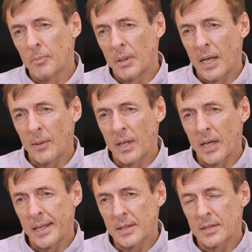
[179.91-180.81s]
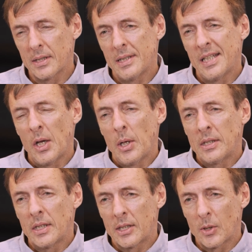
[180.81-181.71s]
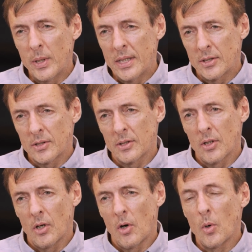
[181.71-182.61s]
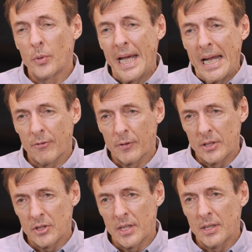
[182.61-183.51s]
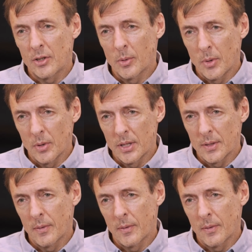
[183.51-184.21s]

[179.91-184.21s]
Malaria has decreased on average in the communities